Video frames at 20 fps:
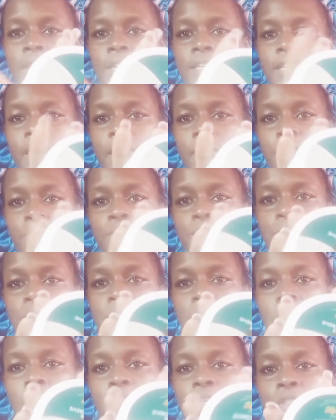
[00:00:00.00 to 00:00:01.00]
that I
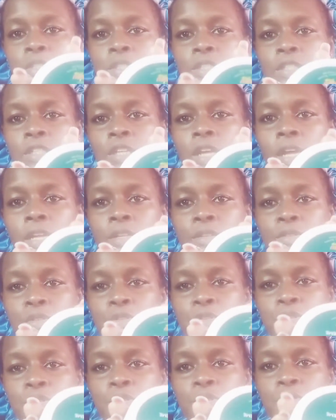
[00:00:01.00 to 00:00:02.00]
had to
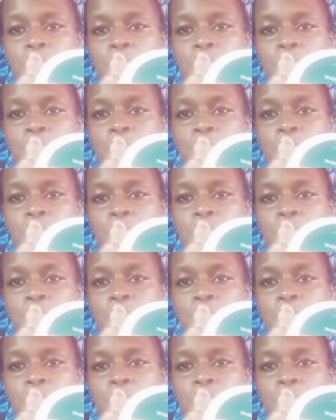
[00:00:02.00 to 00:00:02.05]
show